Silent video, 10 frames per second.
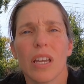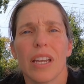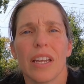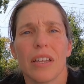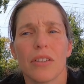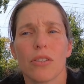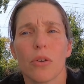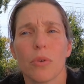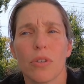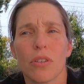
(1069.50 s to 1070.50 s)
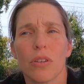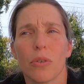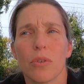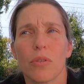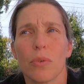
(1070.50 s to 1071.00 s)
And so
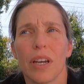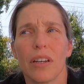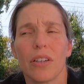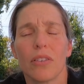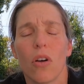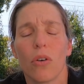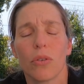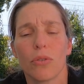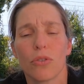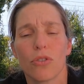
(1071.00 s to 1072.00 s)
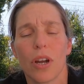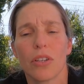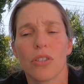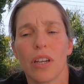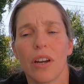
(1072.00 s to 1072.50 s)
we had a good long
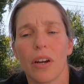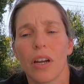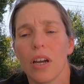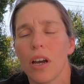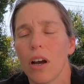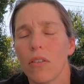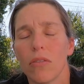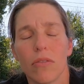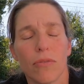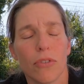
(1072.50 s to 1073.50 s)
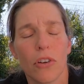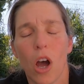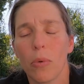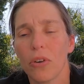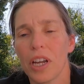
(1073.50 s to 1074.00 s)
stretch there.
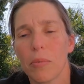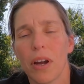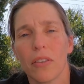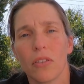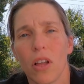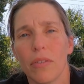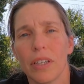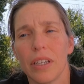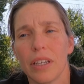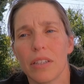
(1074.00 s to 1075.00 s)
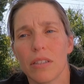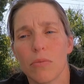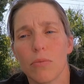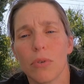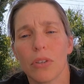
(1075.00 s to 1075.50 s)
Phenomenal campground, love it.
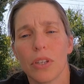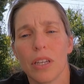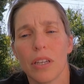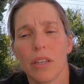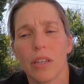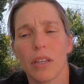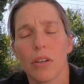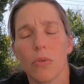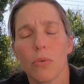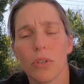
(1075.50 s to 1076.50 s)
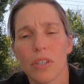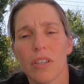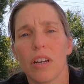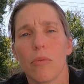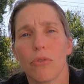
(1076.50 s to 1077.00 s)
It's really
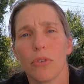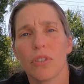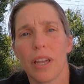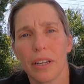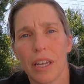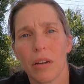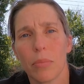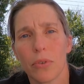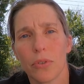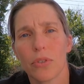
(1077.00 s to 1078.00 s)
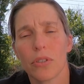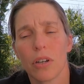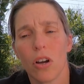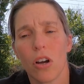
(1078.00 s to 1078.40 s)
set up for tent campers.